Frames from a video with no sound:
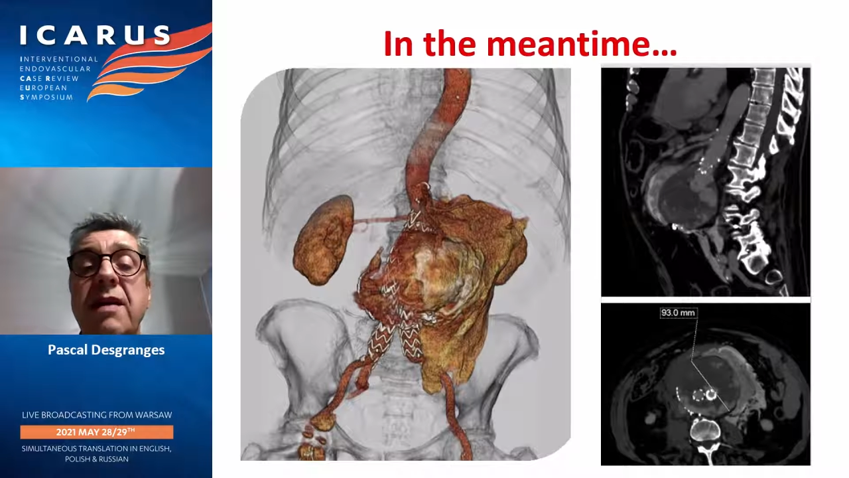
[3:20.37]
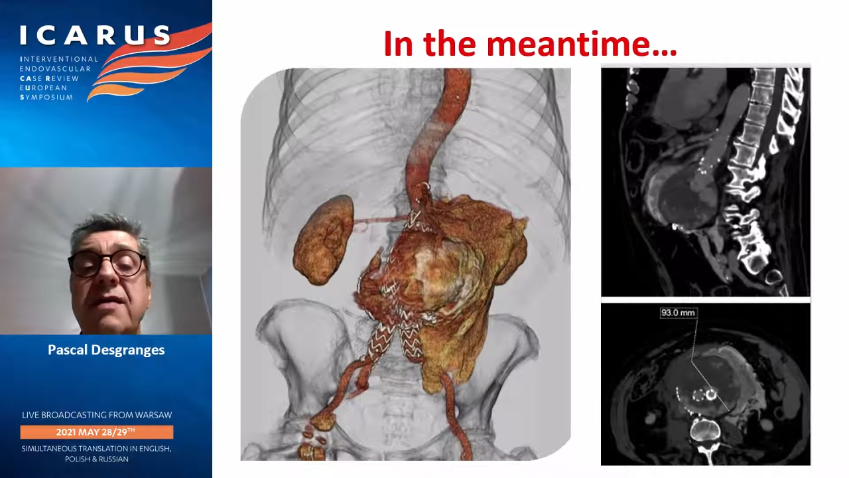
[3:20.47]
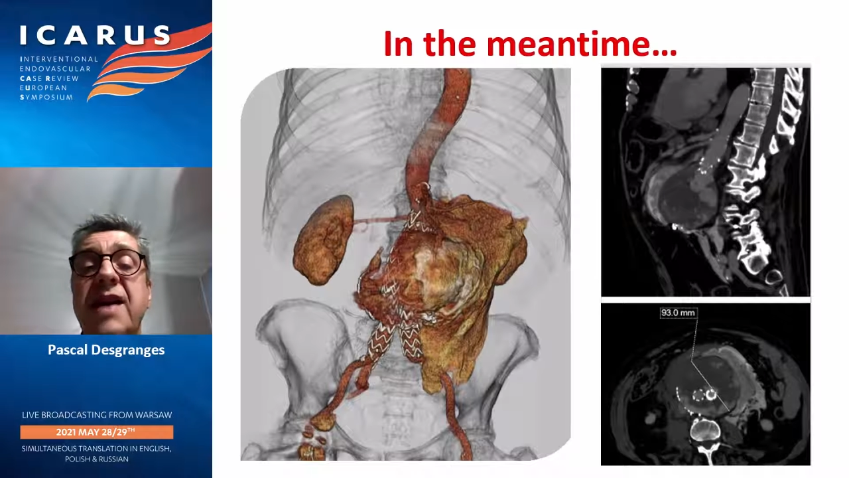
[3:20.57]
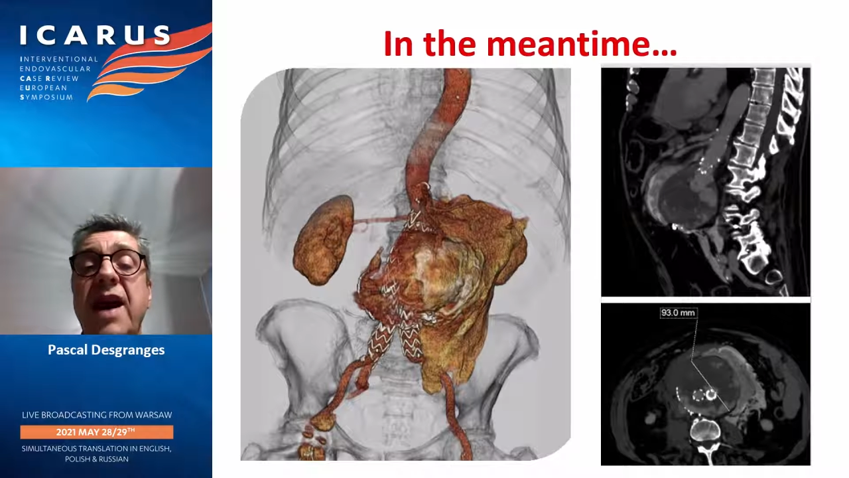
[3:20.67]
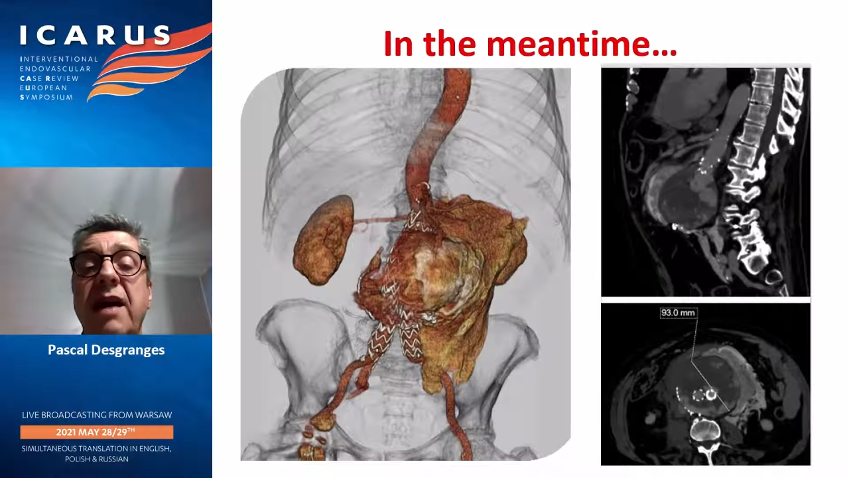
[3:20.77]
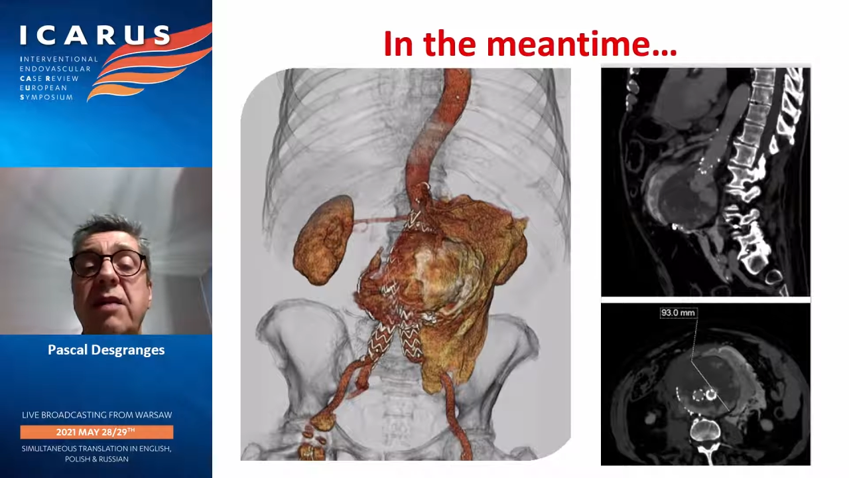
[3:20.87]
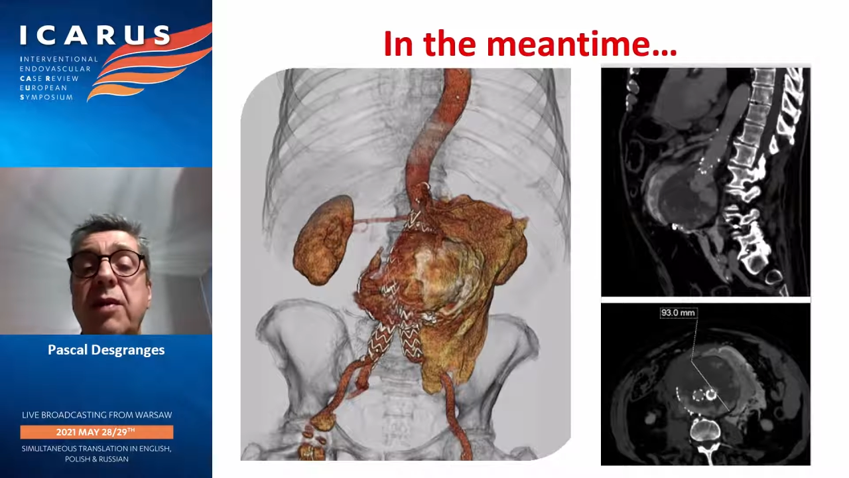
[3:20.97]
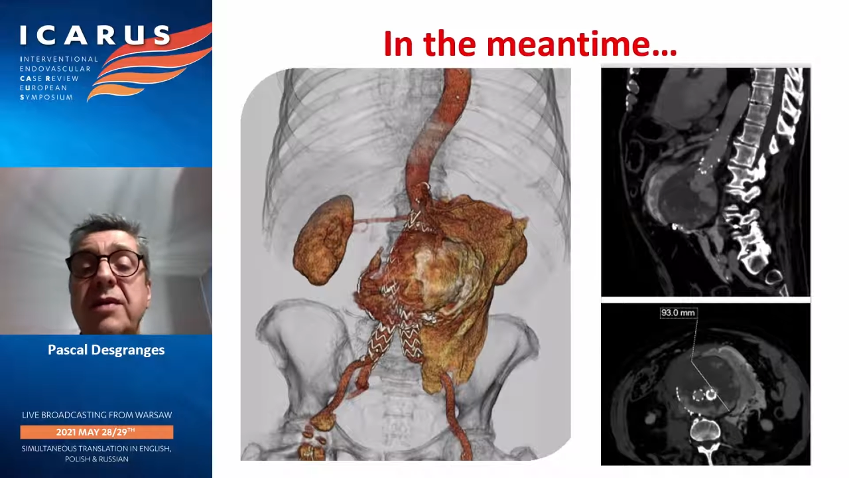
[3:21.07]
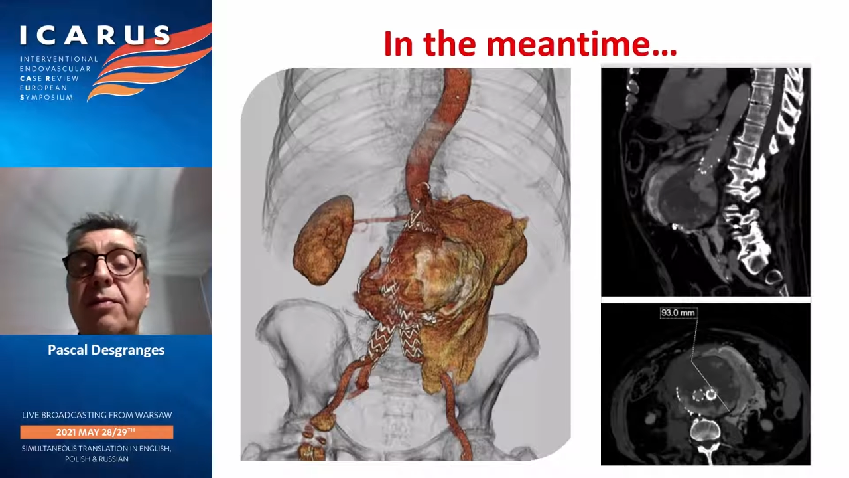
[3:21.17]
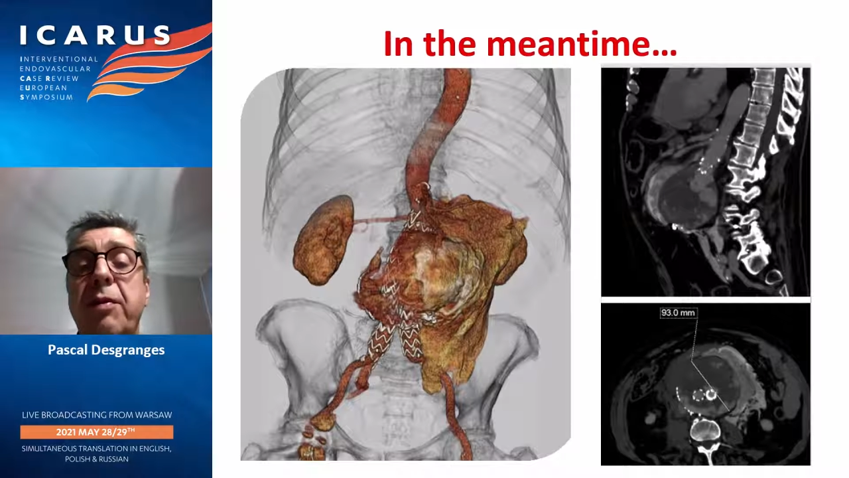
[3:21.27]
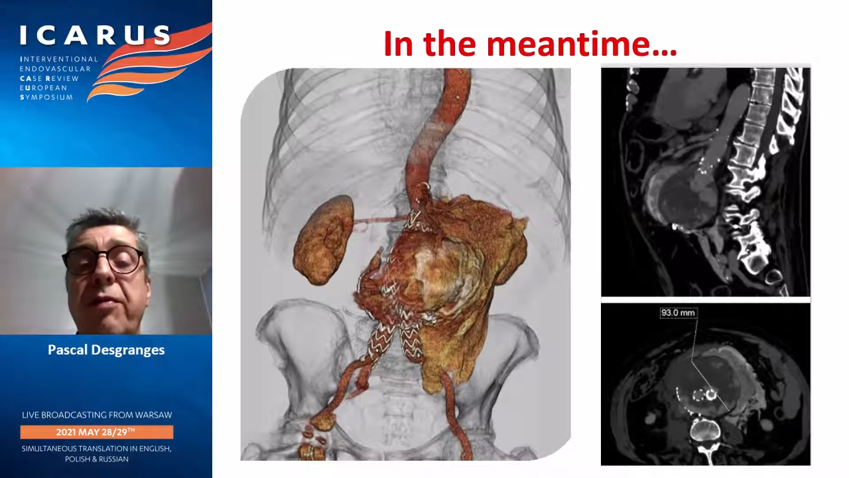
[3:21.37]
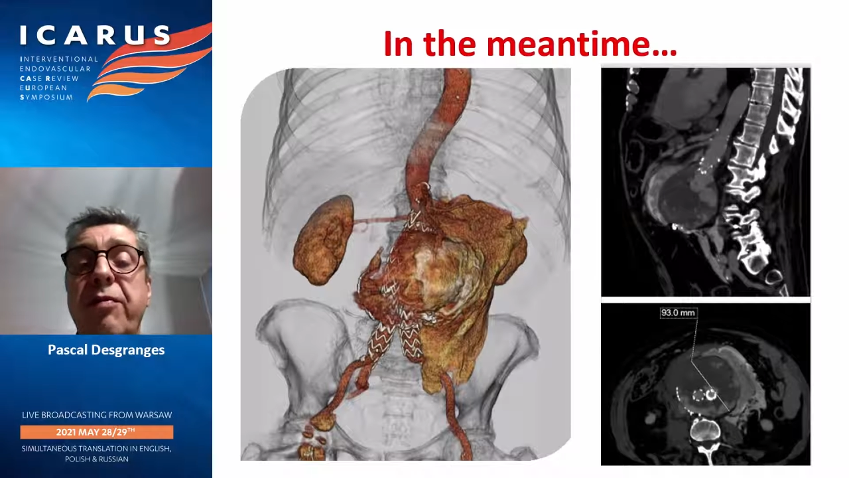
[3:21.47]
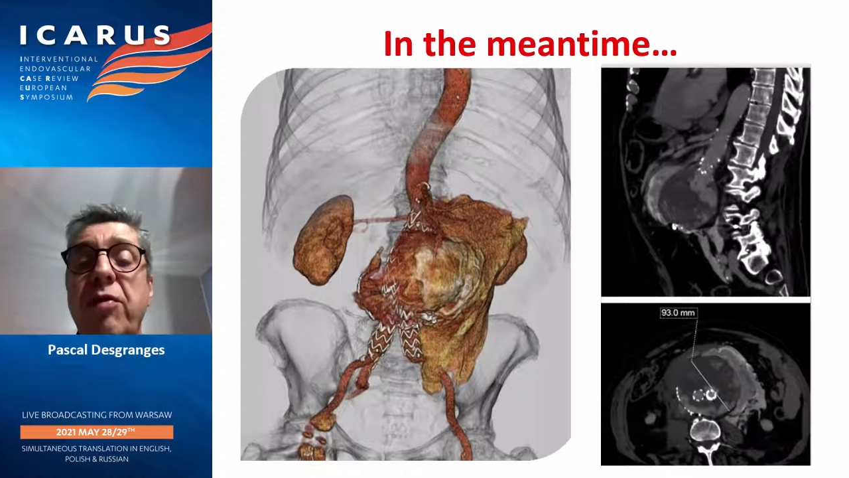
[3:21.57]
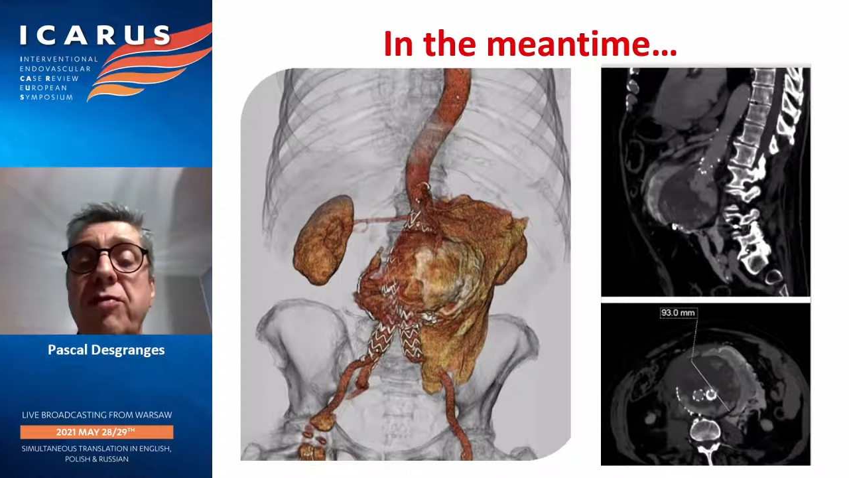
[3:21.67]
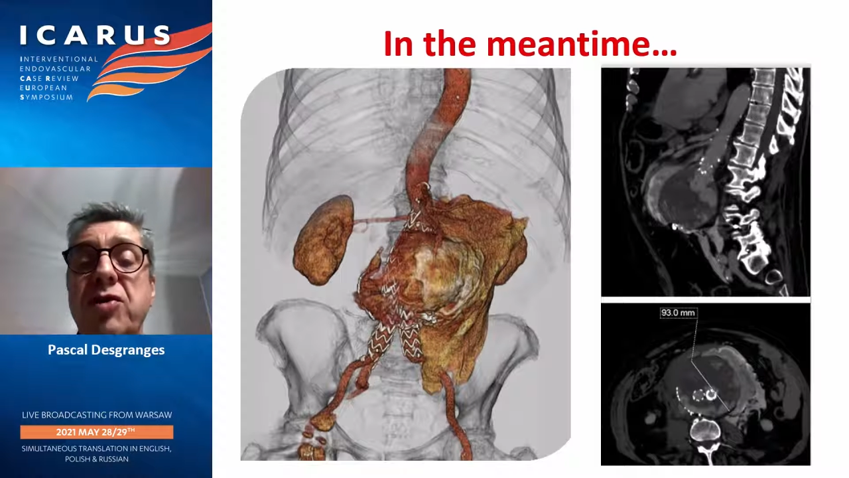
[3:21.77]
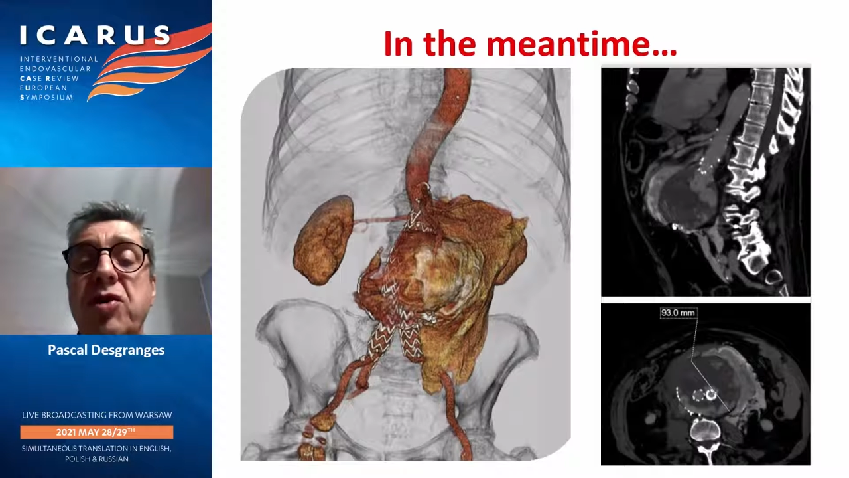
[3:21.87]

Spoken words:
scan was performed